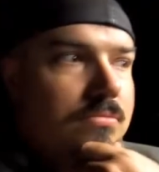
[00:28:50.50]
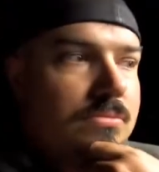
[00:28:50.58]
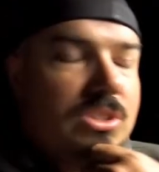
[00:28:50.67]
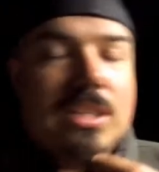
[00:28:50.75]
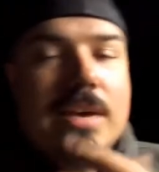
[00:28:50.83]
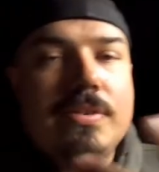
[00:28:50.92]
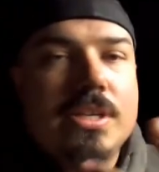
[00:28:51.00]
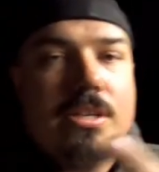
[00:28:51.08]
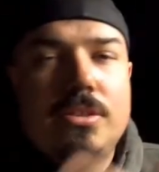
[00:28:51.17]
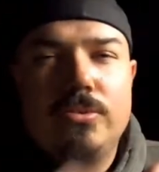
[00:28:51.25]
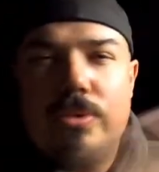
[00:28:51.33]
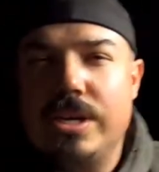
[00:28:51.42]

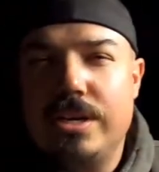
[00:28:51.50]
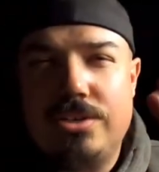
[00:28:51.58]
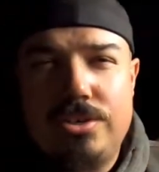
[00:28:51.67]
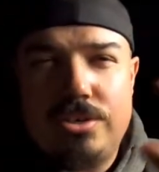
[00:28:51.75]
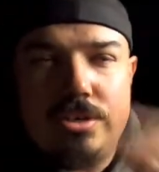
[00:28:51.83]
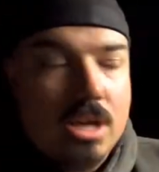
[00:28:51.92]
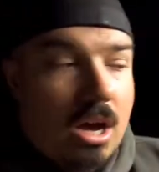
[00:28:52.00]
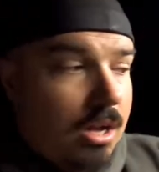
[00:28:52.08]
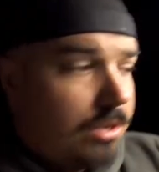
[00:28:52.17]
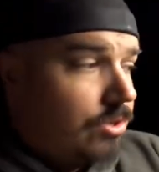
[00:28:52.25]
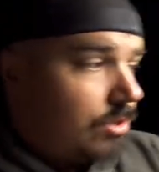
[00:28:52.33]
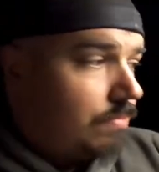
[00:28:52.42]
73-ish
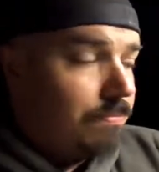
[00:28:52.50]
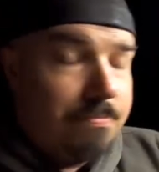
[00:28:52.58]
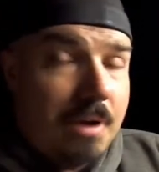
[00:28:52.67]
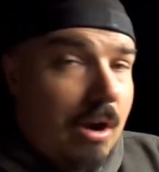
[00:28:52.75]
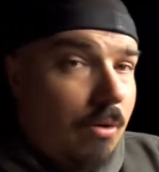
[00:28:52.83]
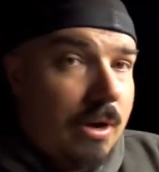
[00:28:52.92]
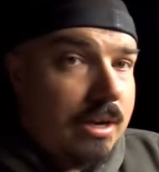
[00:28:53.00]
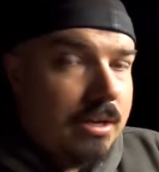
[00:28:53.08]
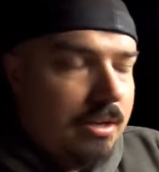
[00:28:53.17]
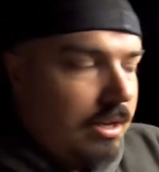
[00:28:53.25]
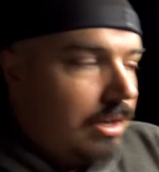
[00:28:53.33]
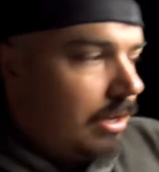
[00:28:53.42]
Dodge Power
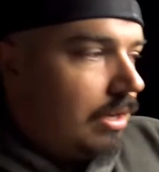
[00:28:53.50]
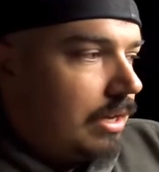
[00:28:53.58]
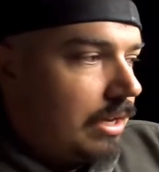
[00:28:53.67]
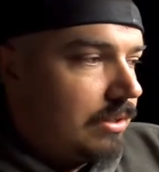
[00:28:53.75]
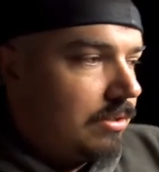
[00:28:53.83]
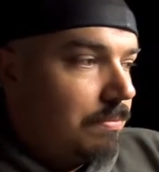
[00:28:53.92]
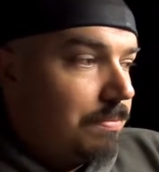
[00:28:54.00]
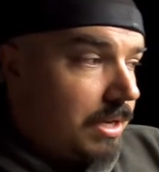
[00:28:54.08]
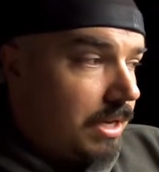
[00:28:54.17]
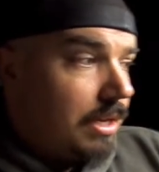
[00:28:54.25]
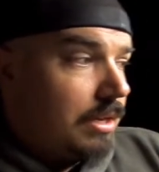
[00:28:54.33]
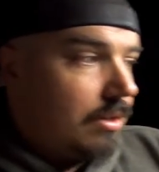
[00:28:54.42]
Wagon. It's a
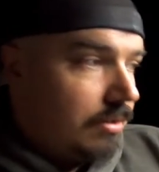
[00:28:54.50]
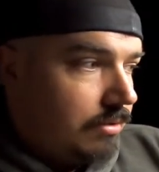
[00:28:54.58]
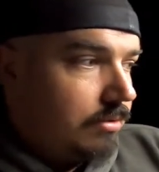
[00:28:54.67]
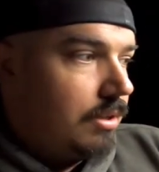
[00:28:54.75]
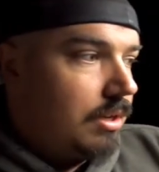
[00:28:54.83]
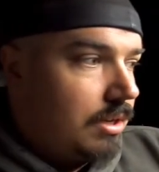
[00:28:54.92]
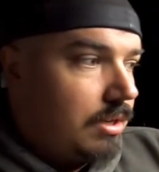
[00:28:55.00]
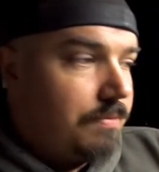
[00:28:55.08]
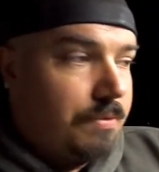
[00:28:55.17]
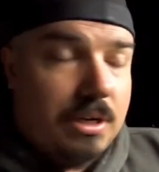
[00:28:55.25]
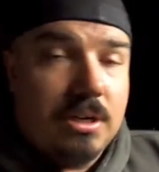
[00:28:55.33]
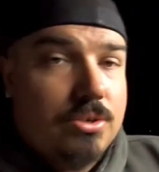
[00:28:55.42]
big
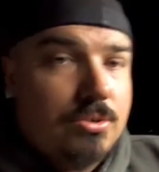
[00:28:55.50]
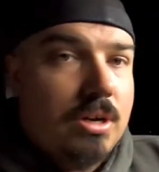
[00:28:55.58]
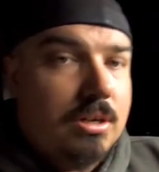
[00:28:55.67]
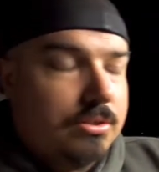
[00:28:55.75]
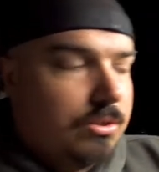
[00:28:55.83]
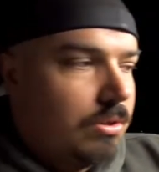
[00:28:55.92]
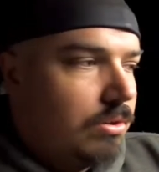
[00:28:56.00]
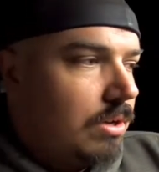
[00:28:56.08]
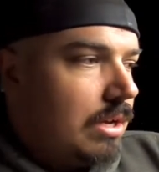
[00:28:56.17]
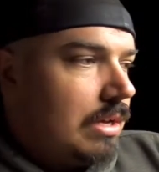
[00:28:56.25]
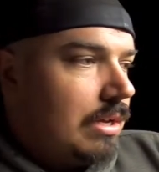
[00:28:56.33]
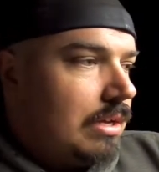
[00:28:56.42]
freaking truck. So
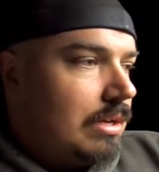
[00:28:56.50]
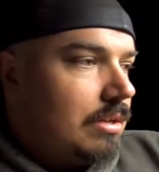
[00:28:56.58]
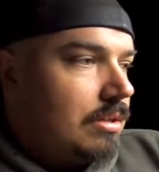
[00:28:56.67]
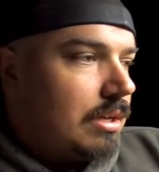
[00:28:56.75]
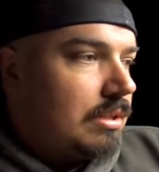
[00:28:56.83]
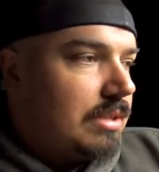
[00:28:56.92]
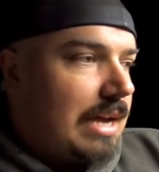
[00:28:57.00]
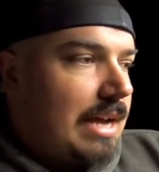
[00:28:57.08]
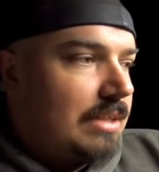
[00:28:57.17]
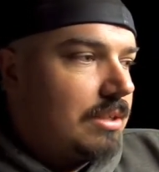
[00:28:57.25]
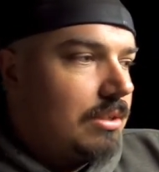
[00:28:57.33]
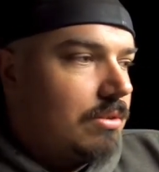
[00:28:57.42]
to
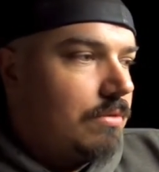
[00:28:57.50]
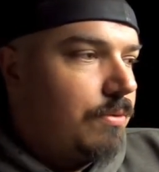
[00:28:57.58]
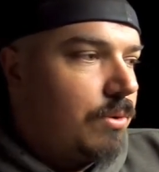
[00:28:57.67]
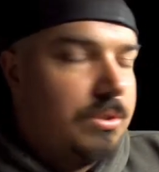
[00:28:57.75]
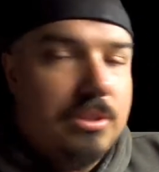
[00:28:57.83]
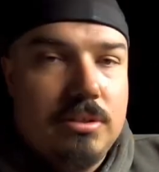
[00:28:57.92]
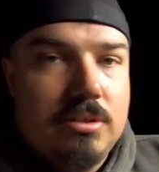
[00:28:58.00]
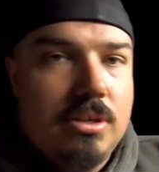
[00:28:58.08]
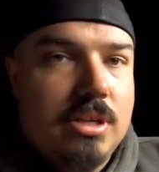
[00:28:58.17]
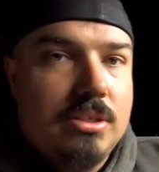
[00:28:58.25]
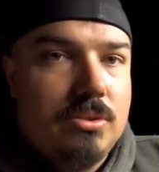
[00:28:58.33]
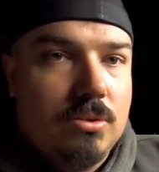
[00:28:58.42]
ask a little 4-cylinder
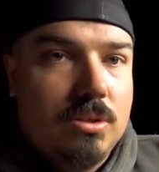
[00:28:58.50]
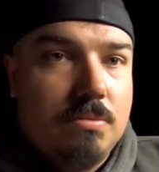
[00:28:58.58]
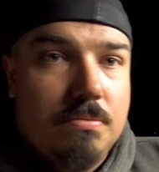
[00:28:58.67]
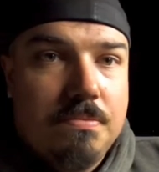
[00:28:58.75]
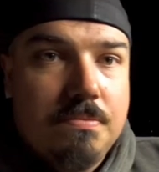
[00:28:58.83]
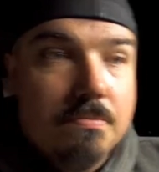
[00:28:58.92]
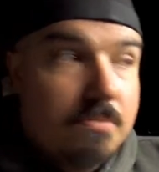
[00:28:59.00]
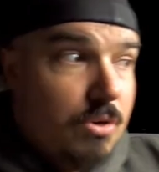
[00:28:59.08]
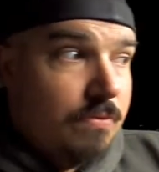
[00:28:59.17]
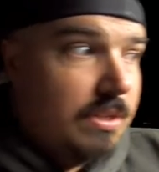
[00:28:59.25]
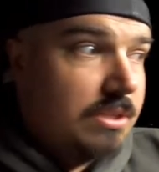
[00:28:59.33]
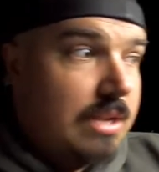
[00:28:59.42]
diesel to
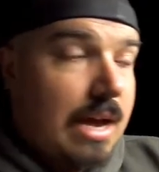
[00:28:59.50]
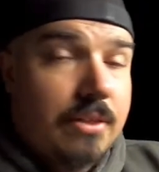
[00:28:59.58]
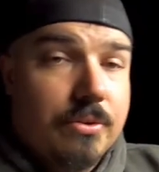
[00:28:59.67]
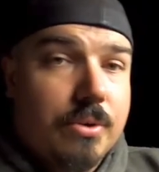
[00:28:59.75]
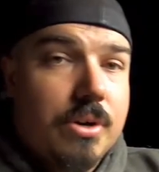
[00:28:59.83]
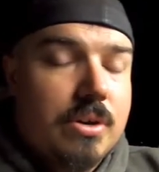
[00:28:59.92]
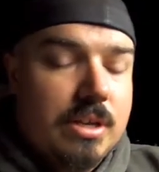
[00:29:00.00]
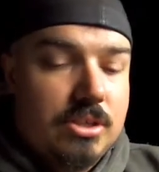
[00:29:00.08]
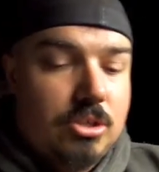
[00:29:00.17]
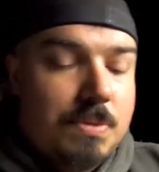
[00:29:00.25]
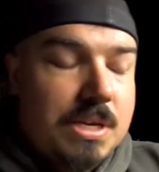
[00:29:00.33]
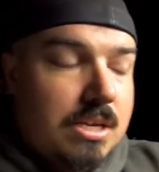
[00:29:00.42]
move this down the road at
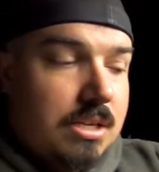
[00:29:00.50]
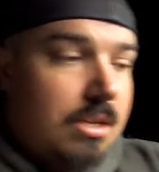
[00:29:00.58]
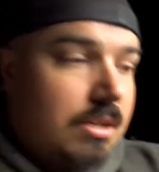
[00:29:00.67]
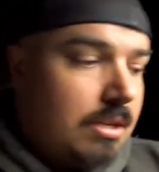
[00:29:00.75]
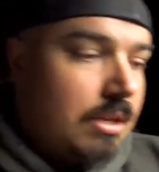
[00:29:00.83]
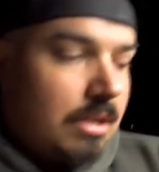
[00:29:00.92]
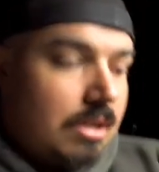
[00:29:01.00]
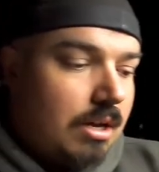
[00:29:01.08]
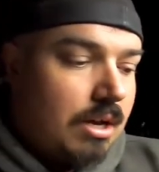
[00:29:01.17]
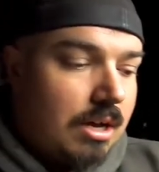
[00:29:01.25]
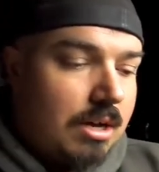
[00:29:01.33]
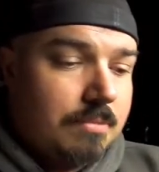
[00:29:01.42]
speed,
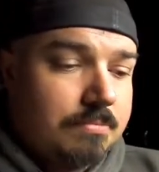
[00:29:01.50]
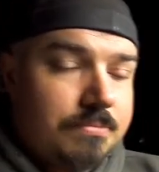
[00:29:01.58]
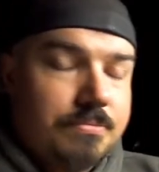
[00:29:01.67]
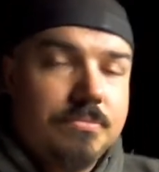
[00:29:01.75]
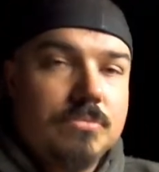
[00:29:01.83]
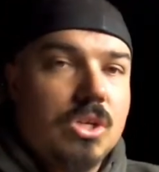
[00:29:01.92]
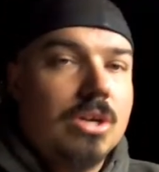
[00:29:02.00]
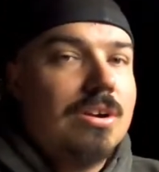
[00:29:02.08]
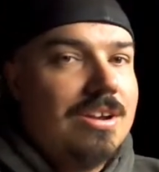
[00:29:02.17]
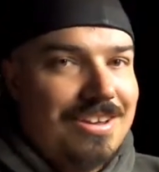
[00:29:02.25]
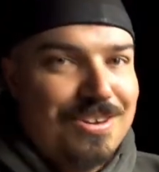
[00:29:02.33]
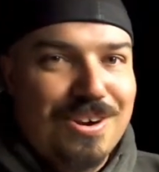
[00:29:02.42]

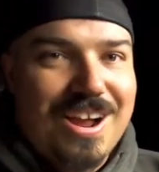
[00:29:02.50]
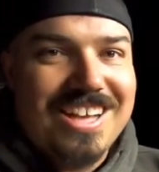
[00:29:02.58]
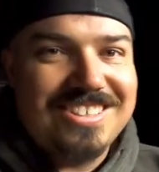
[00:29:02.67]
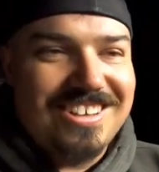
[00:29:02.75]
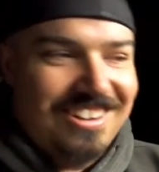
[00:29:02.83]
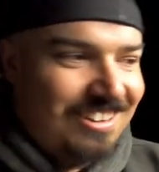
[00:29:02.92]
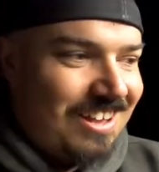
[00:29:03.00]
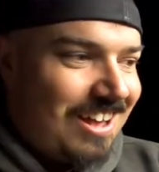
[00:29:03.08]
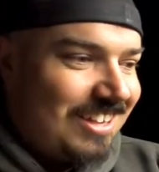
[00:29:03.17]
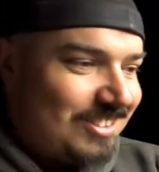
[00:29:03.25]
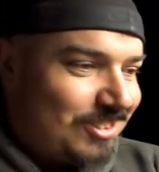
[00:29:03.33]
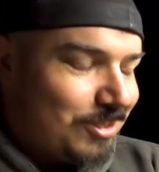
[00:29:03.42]
you're asking a
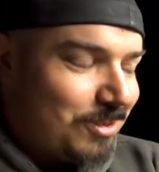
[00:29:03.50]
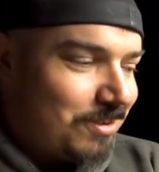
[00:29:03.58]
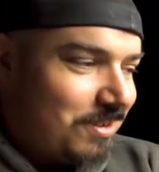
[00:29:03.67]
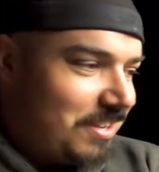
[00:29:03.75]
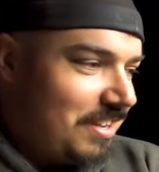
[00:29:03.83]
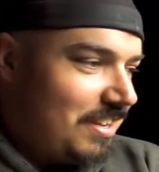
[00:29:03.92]
lot. So